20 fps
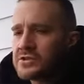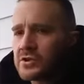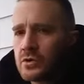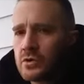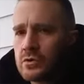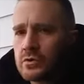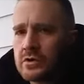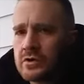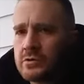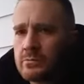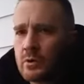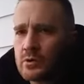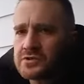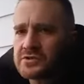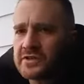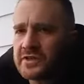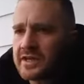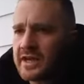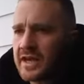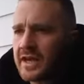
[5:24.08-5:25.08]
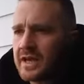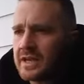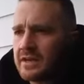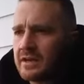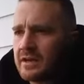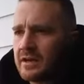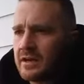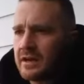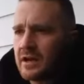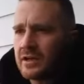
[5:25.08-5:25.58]
So you mostly
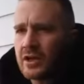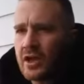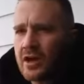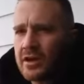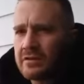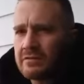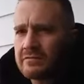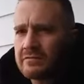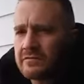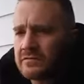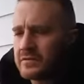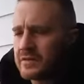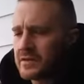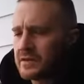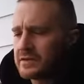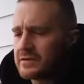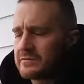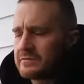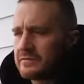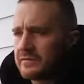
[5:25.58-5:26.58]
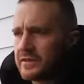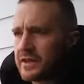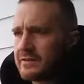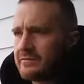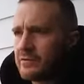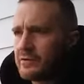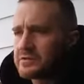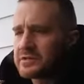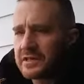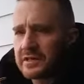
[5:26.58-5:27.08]
get uh, a lot of the
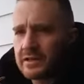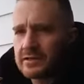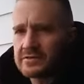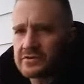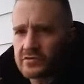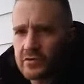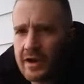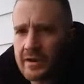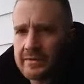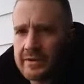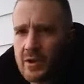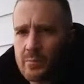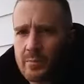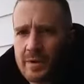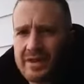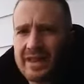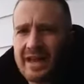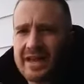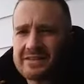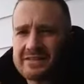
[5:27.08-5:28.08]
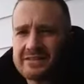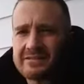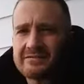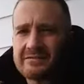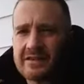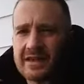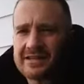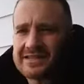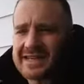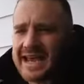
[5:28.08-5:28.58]
flavor is, uh, is, drowned out by that,
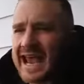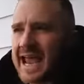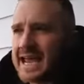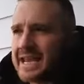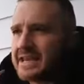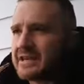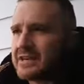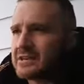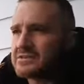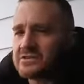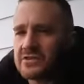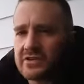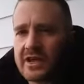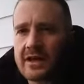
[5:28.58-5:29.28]
that tanginess.